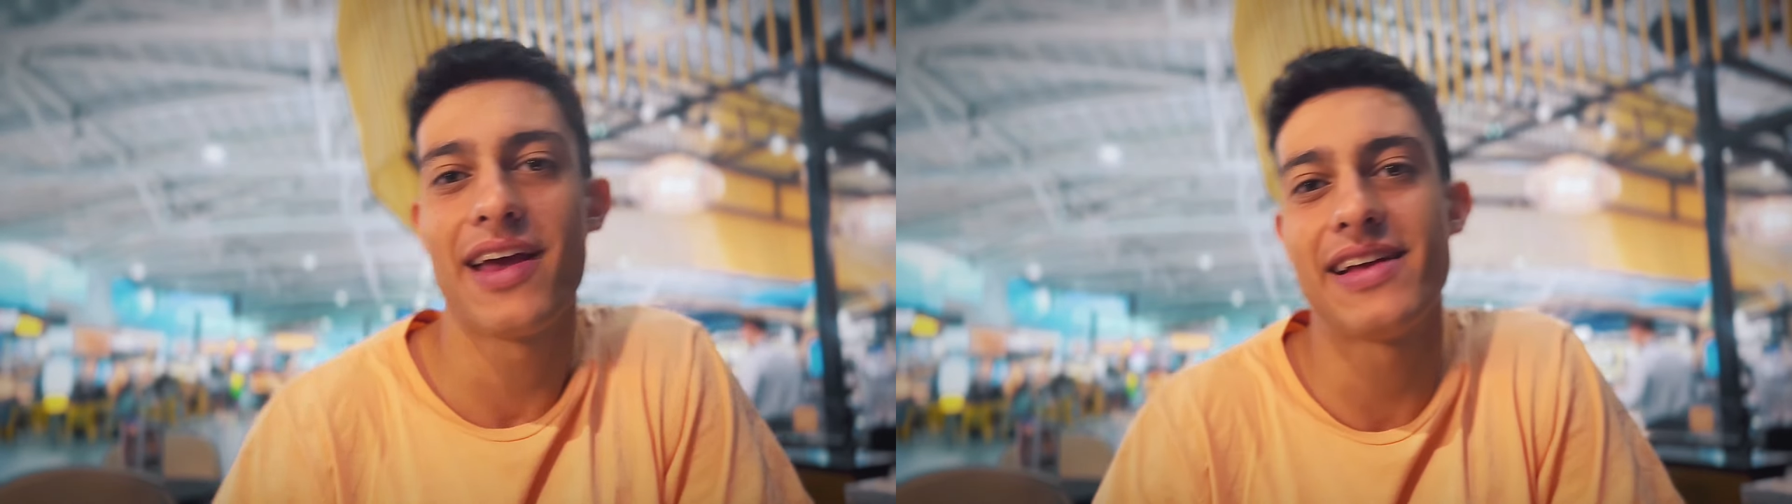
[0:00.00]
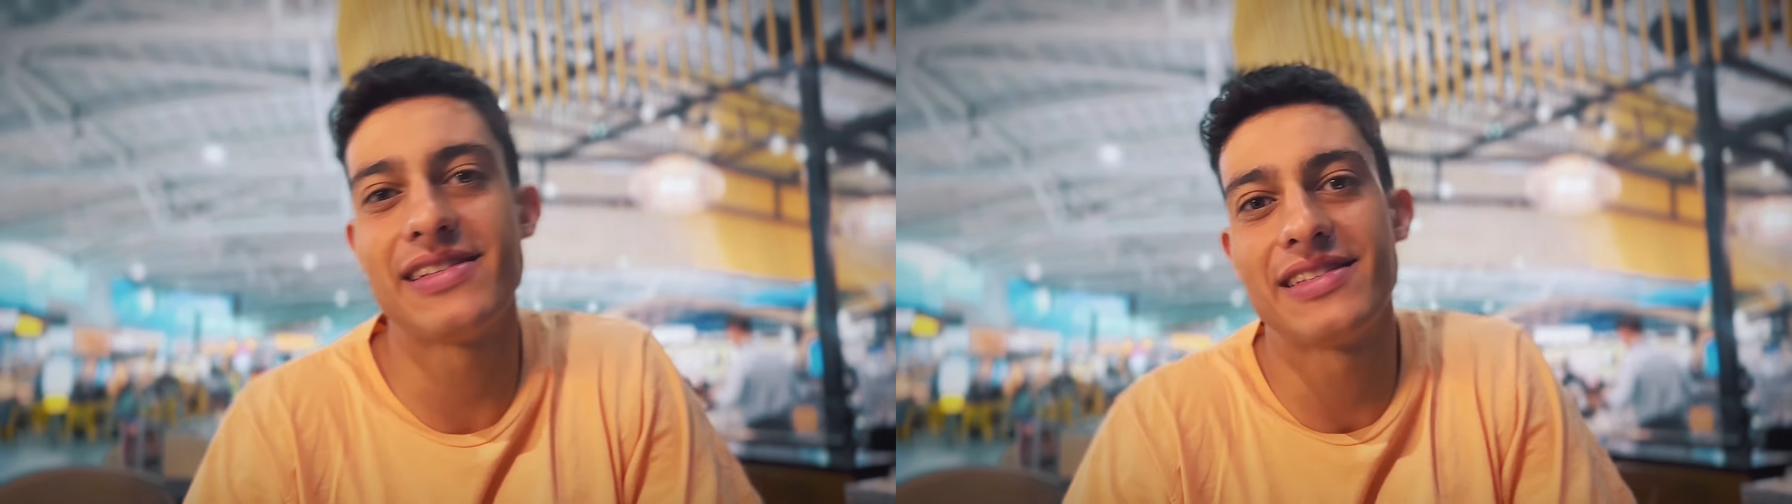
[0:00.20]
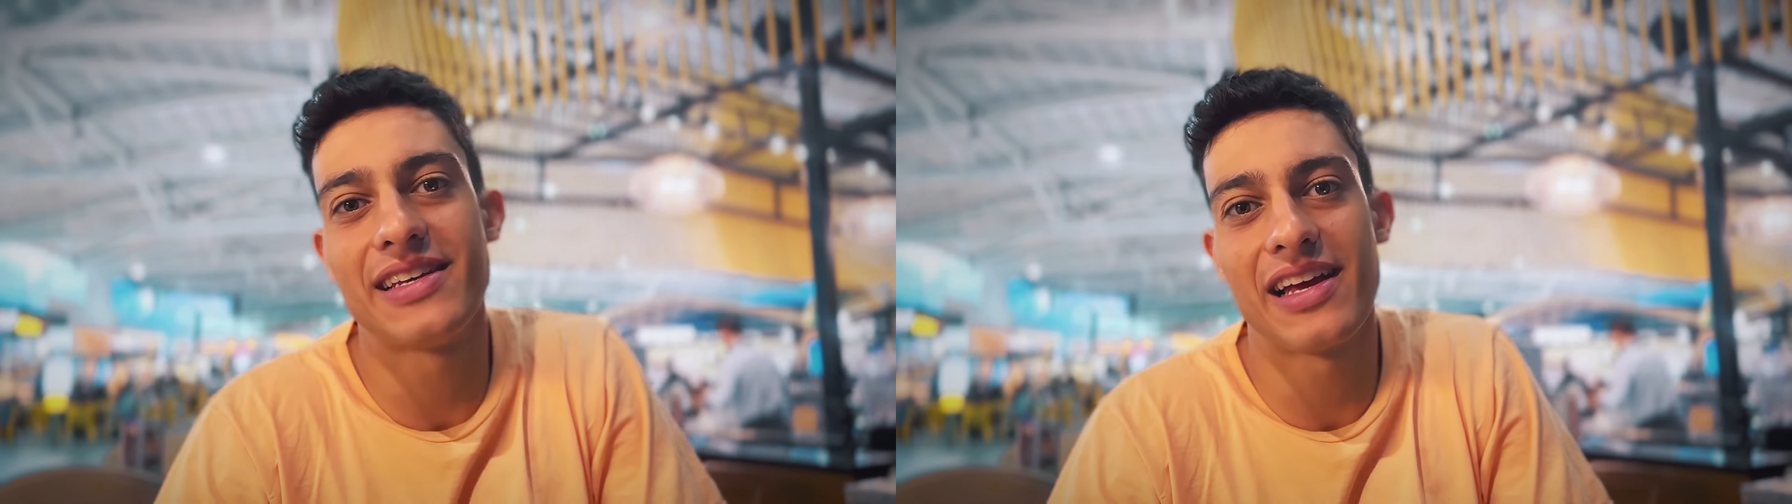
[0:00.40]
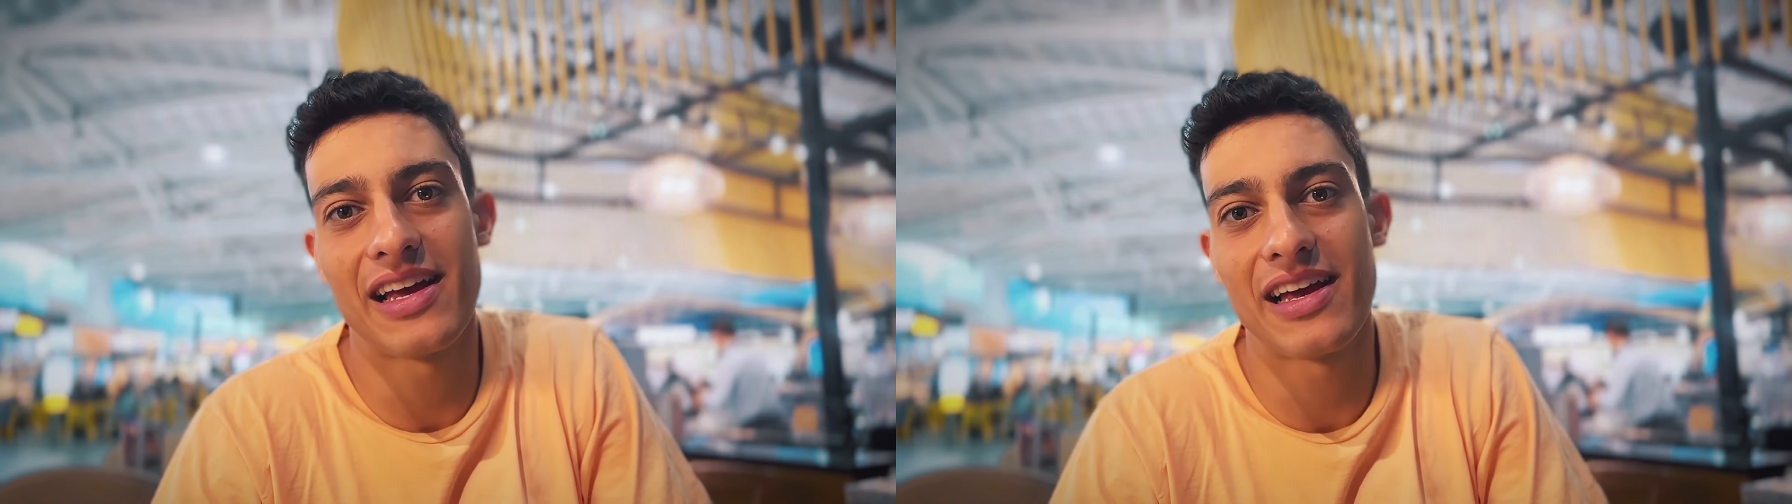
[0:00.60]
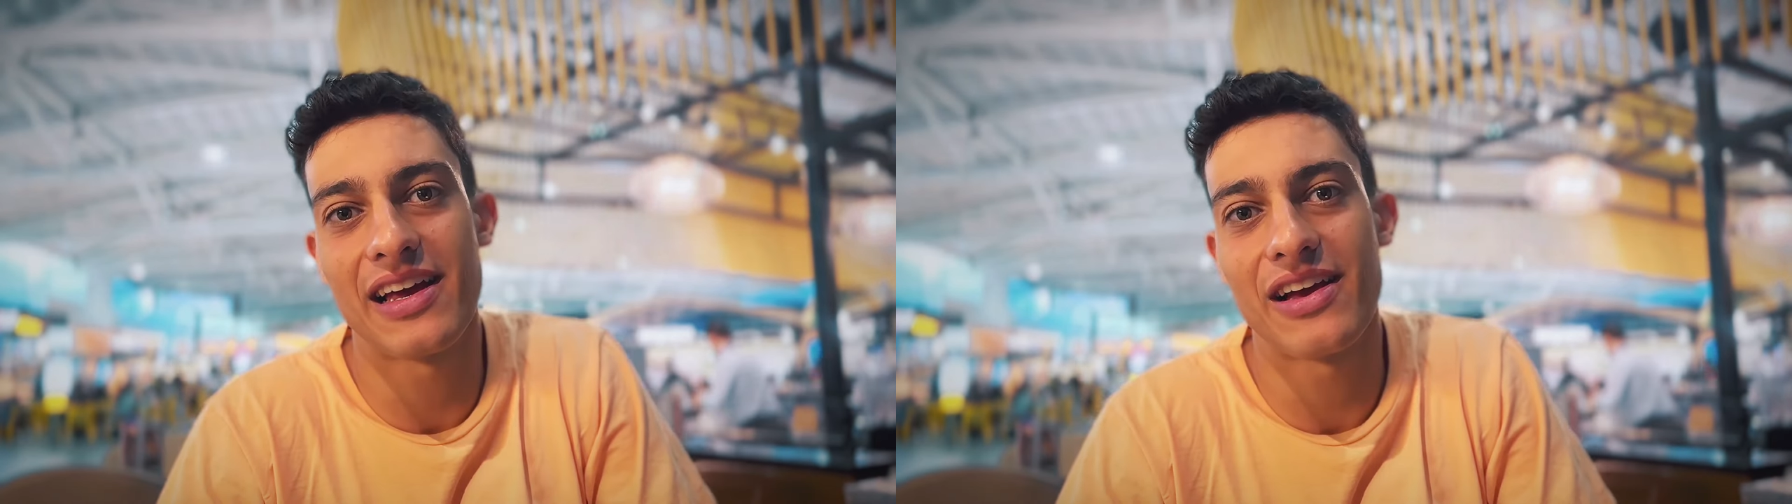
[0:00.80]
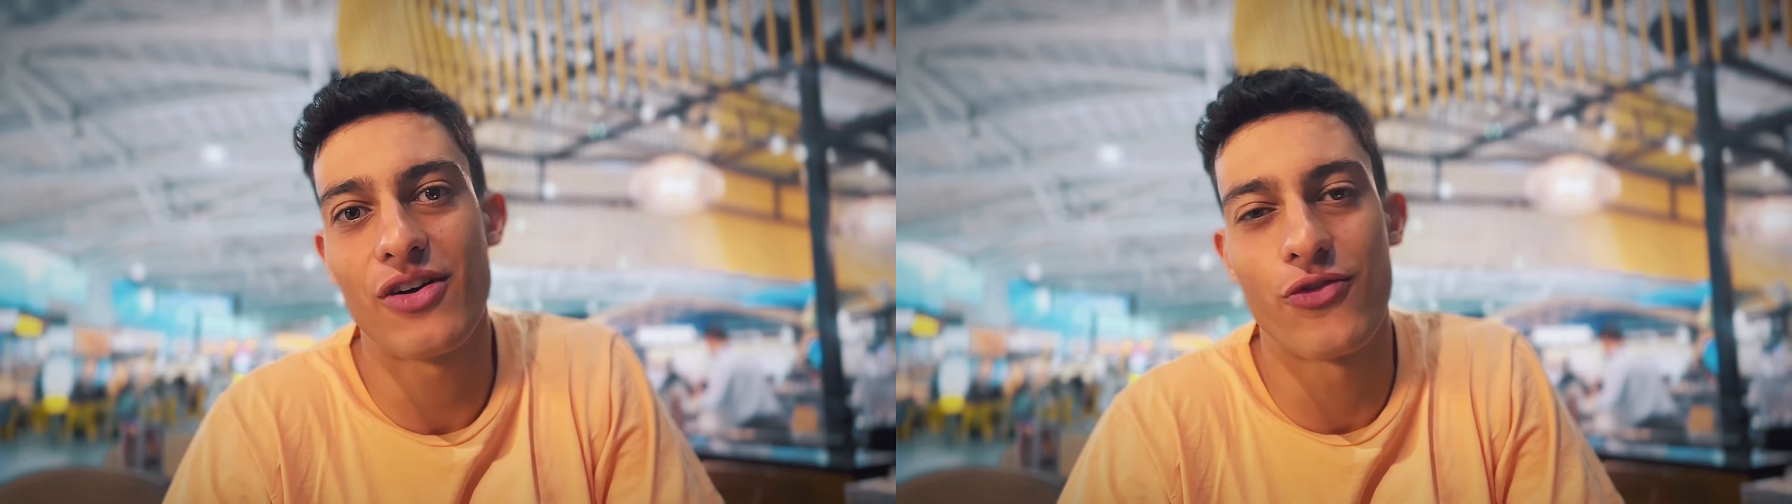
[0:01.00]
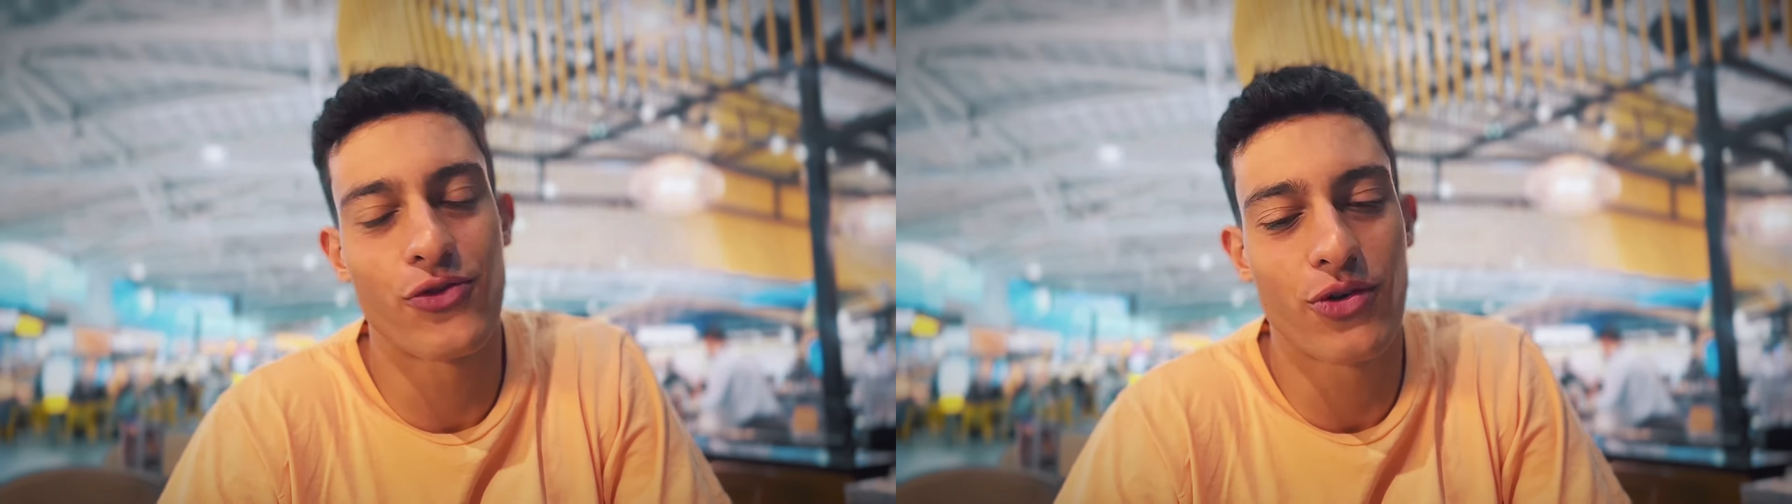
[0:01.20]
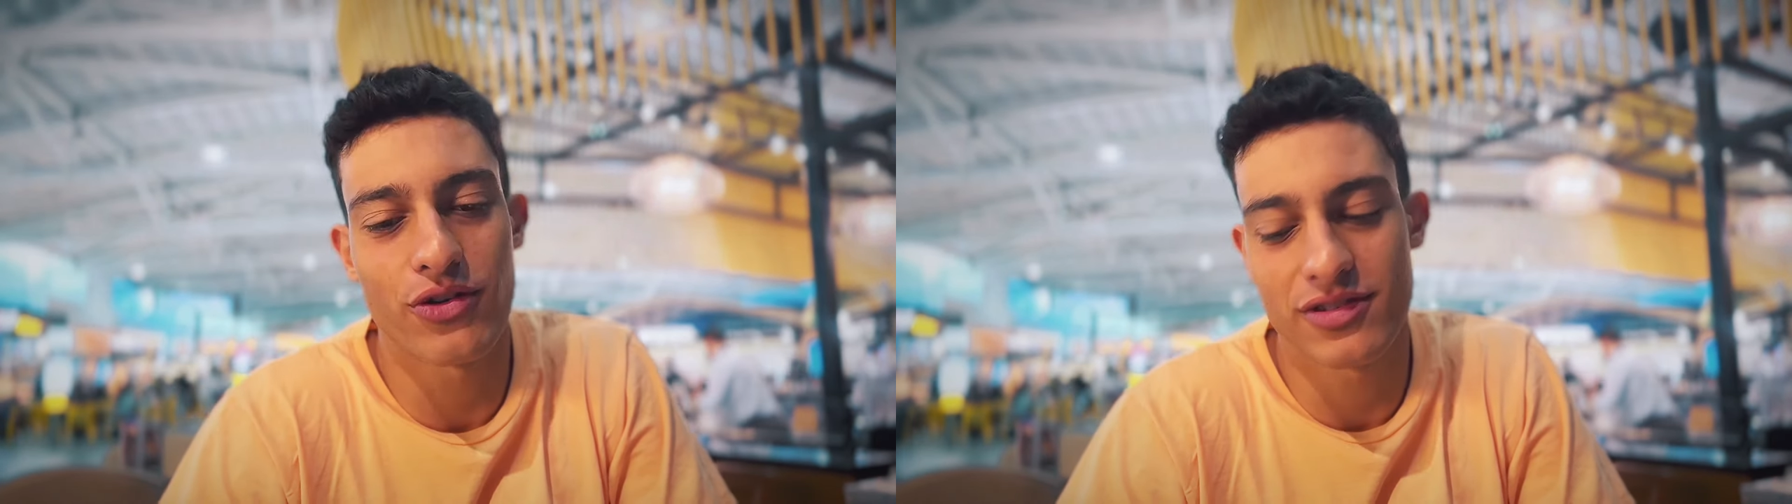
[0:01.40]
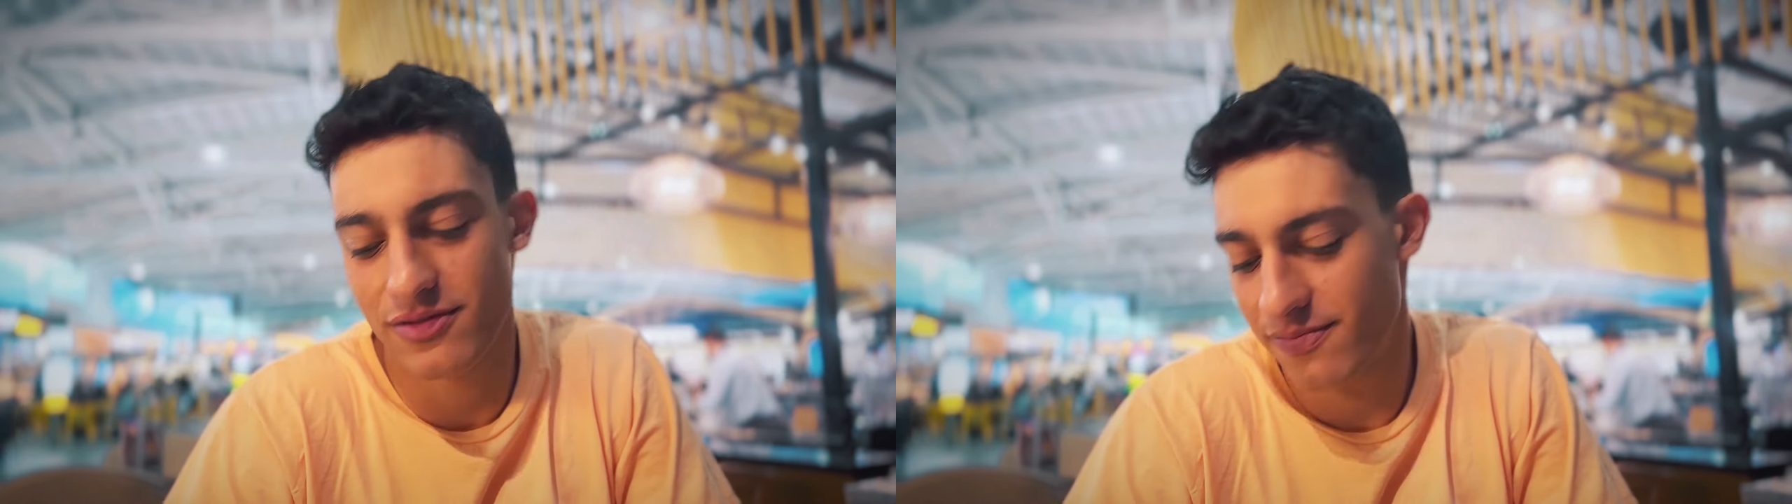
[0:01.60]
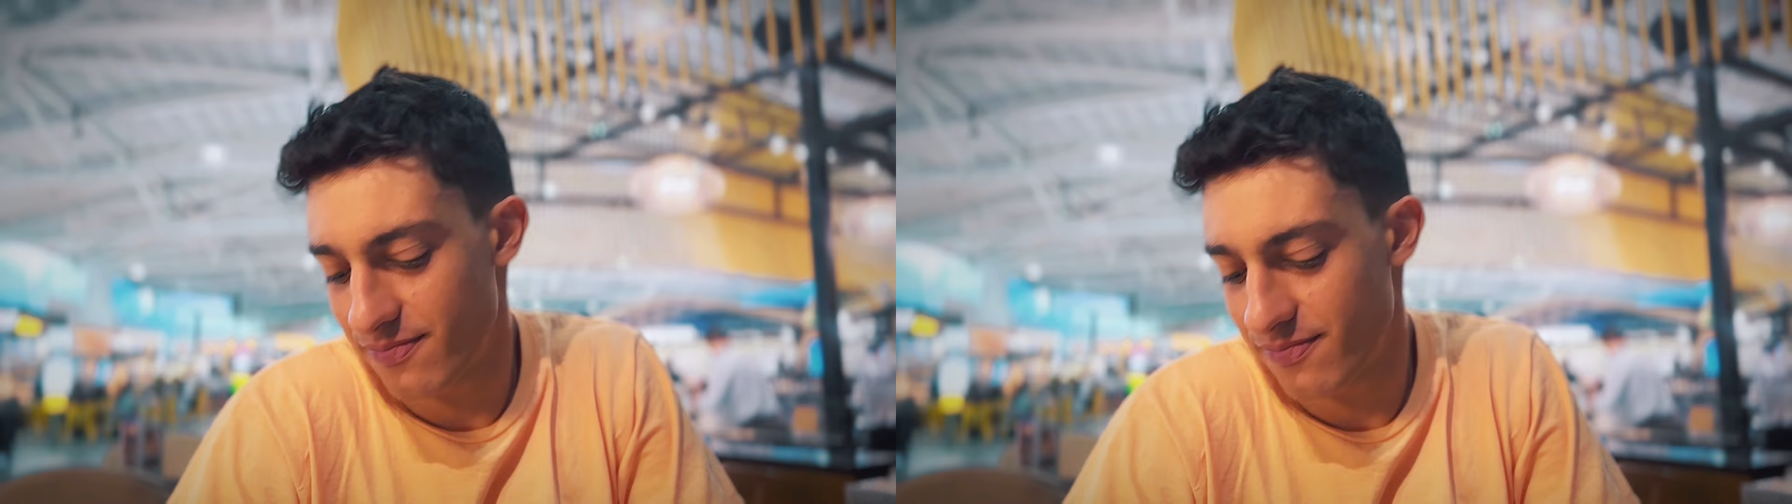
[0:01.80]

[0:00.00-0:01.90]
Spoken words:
and, of course,